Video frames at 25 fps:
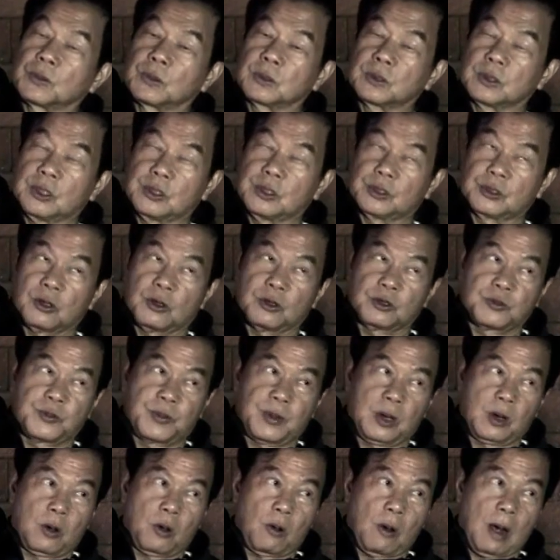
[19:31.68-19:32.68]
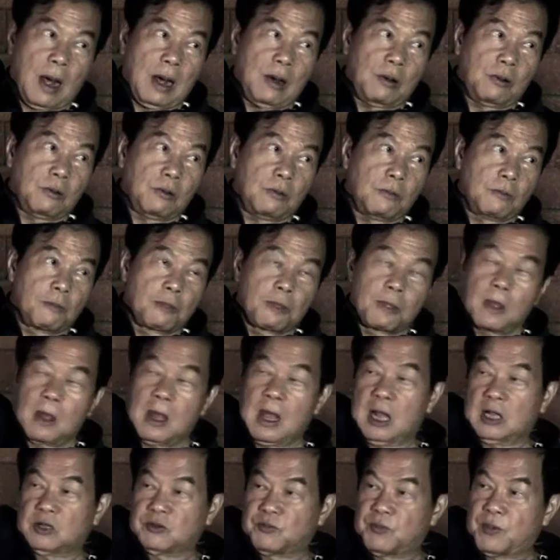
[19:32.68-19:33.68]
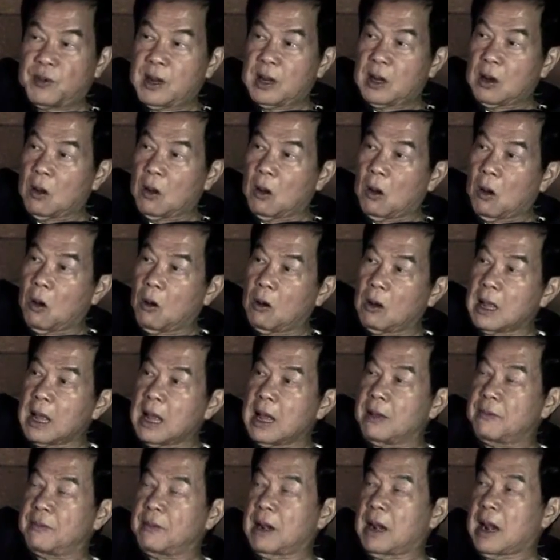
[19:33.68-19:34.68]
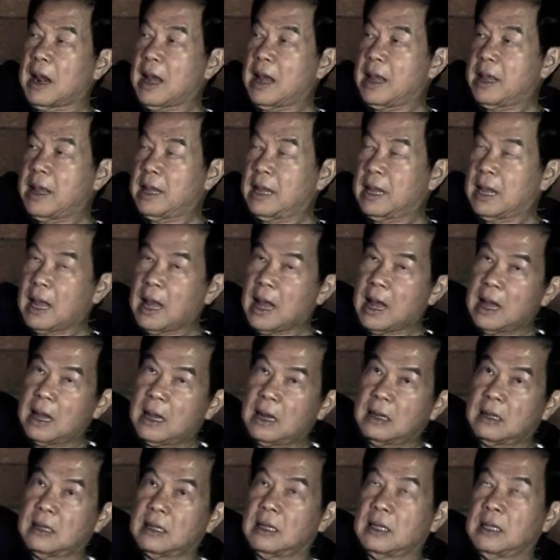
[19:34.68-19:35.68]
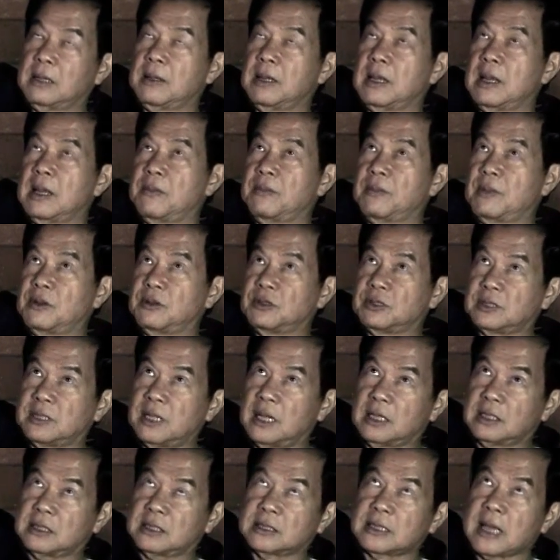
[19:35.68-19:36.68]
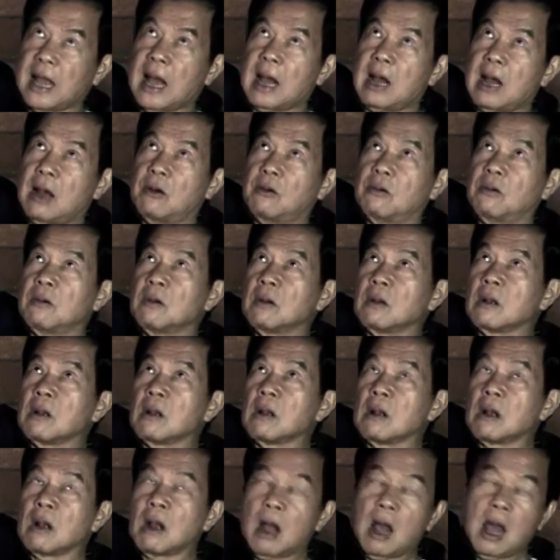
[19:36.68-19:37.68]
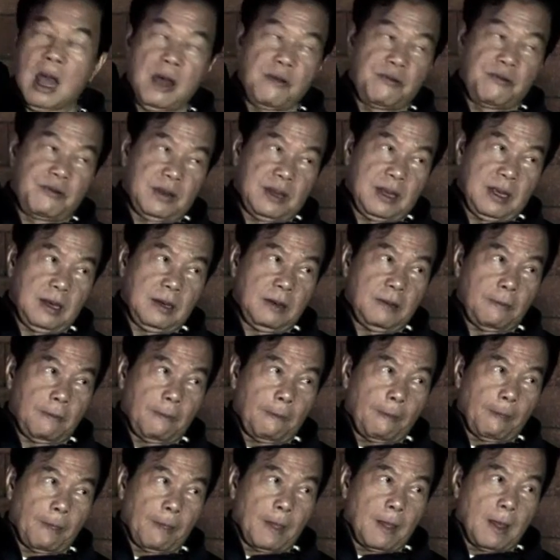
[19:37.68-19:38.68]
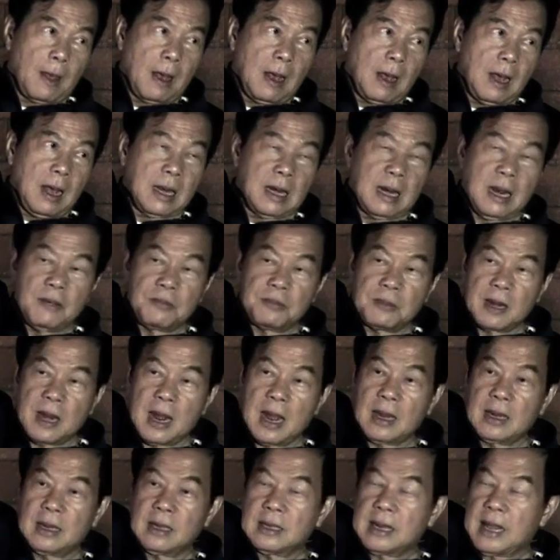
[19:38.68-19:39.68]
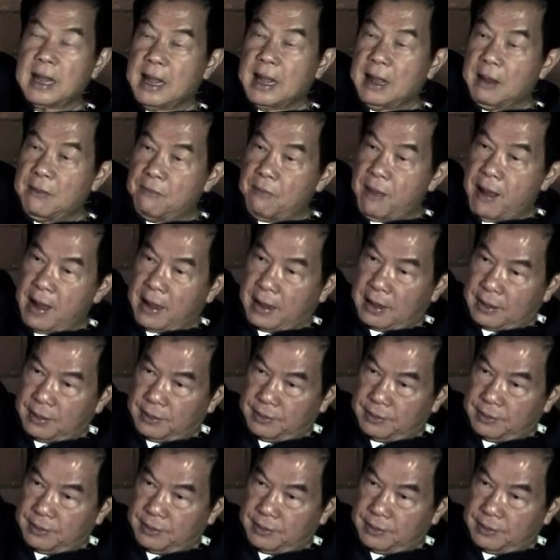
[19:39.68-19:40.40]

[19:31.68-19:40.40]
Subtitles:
the soul spirit go out, experience all kind of light, color, hear music, sound, everything. And after that, they come back.